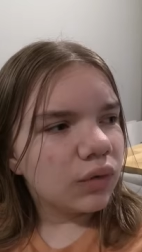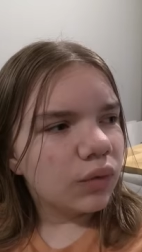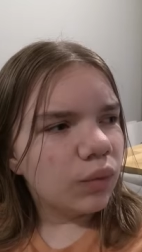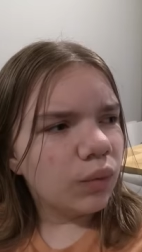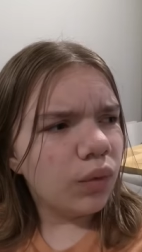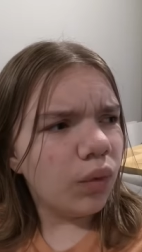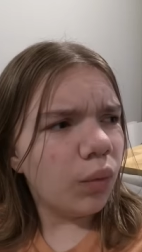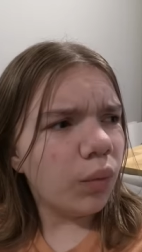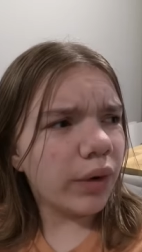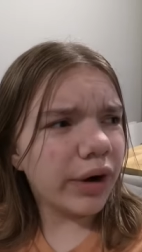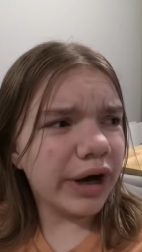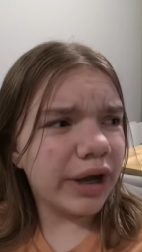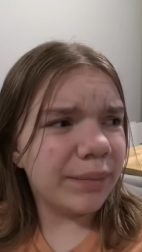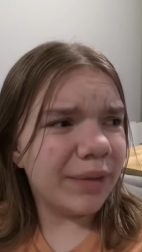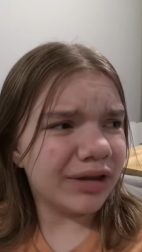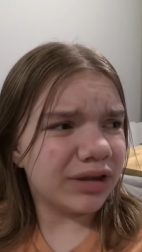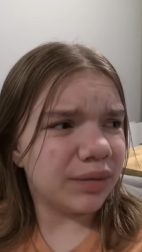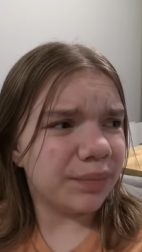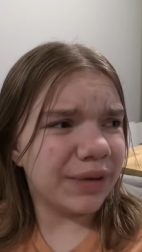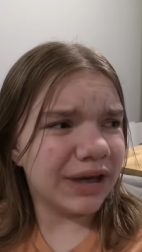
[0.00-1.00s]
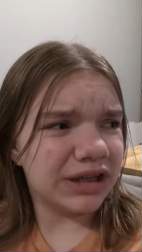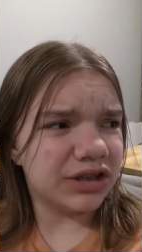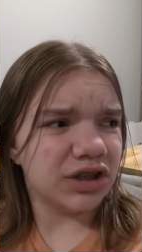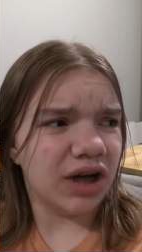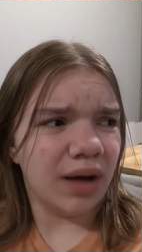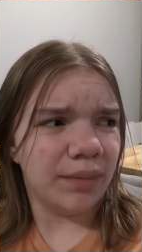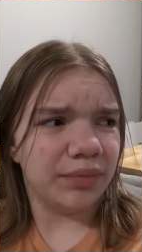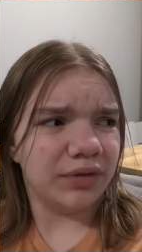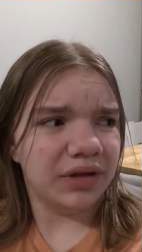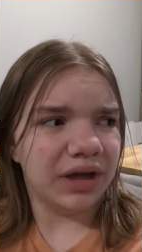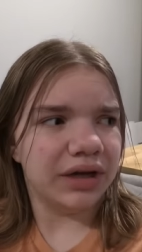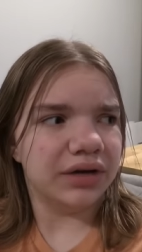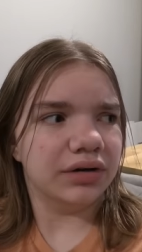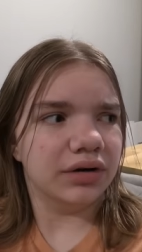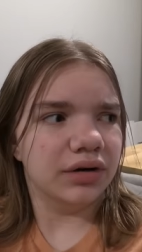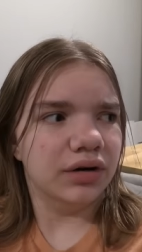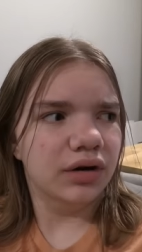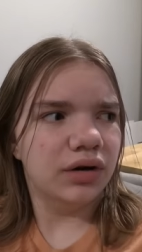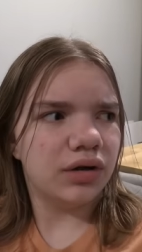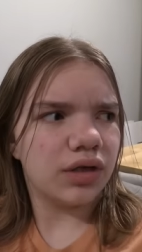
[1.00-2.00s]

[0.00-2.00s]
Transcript: We'll worry about the big top later,